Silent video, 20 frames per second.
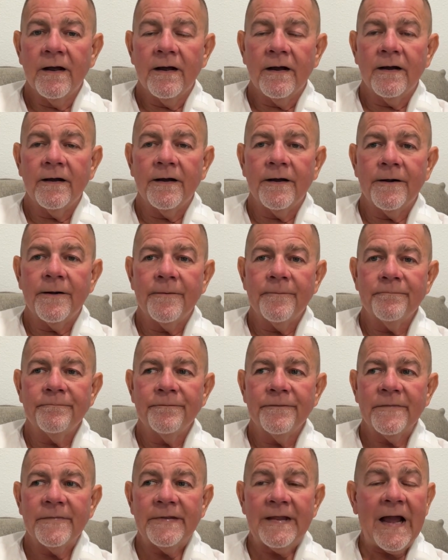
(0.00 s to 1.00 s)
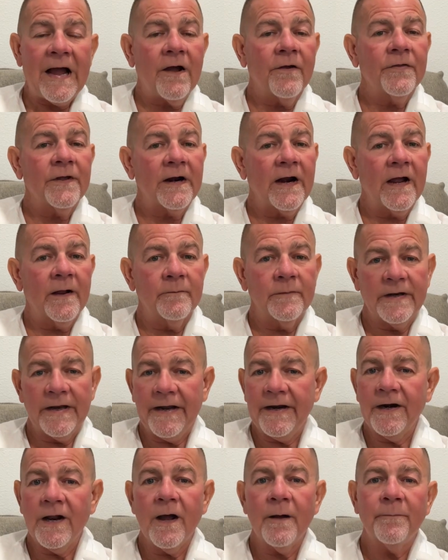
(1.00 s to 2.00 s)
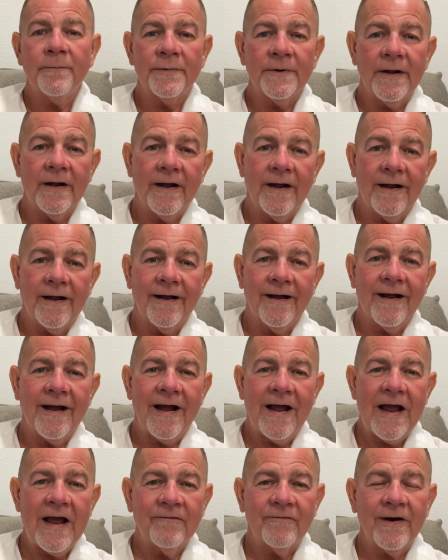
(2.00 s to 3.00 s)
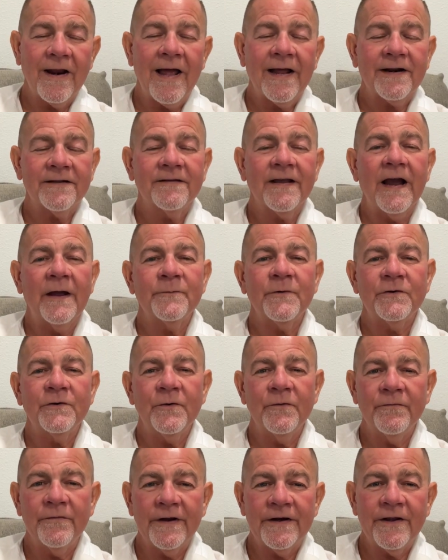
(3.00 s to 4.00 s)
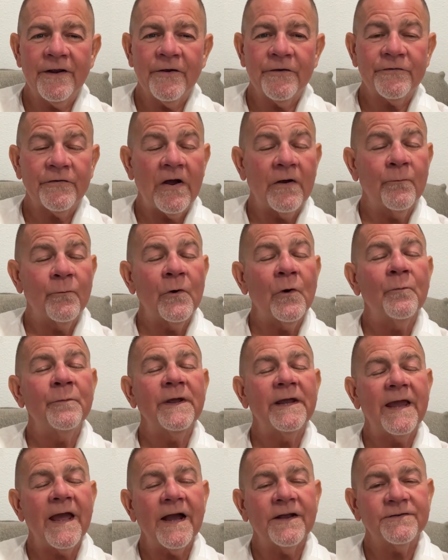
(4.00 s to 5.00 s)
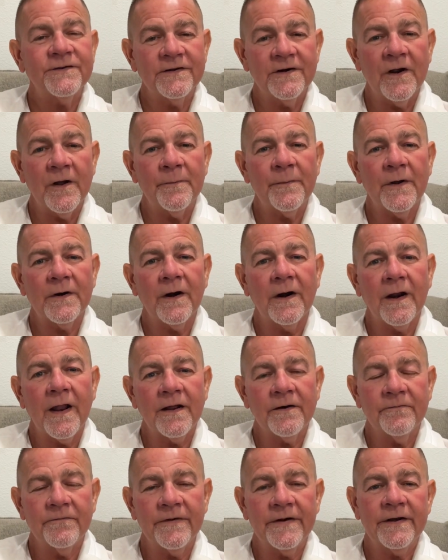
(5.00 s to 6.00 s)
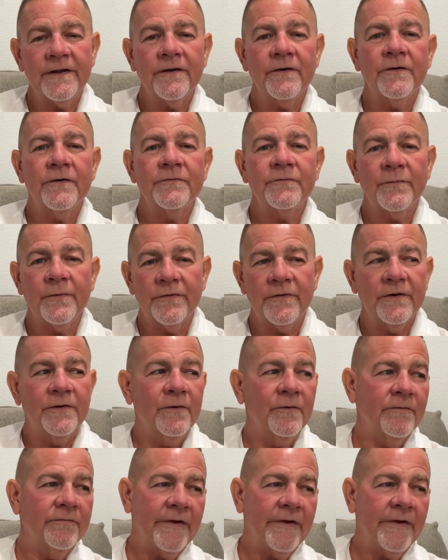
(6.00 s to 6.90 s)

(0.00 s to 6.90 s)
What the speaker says: Now that I'm laid up, I have a lot of time to do videos. So I will be catching up on a lot of videos with the new